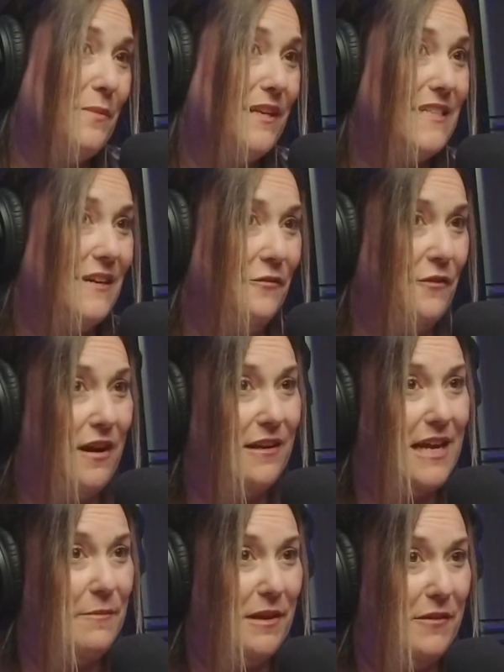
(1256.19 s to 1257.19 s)
be different
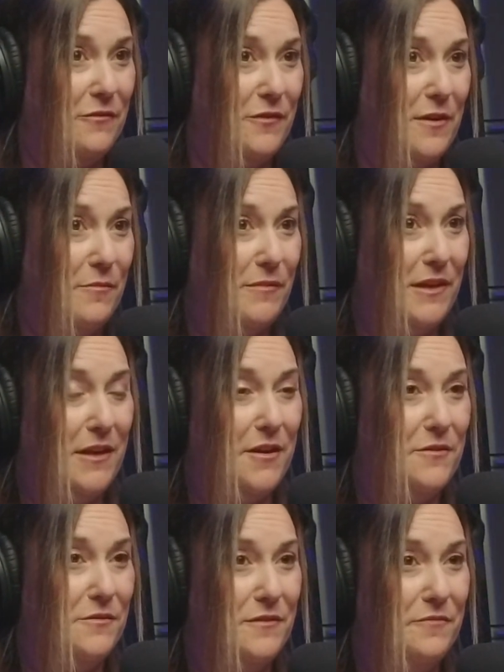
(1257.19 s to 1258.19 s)
coming from,
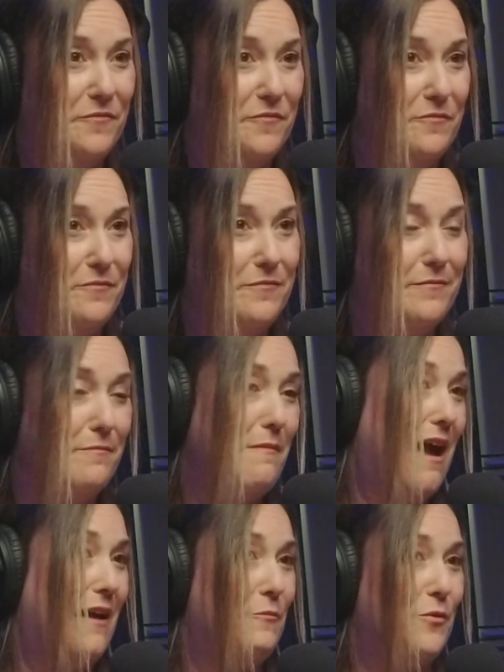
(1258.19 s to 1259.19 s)

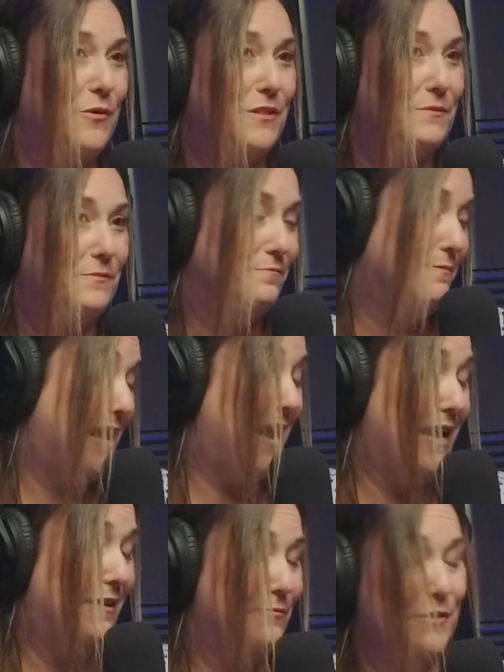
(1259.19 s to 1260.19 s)
my
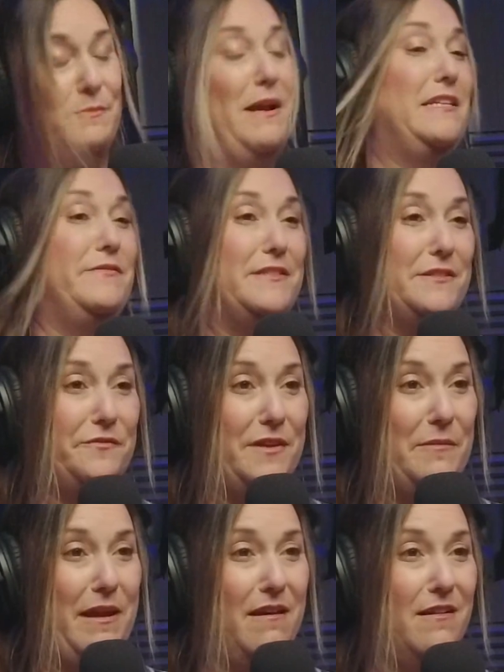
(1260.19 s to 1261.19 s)
perspective as a
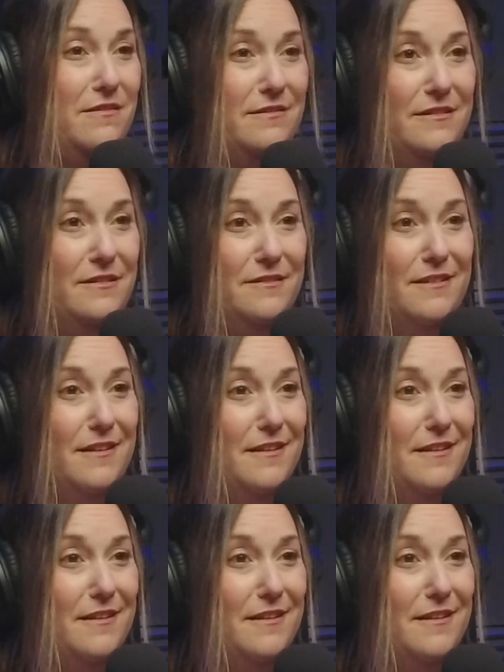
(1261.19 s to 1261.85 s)
female and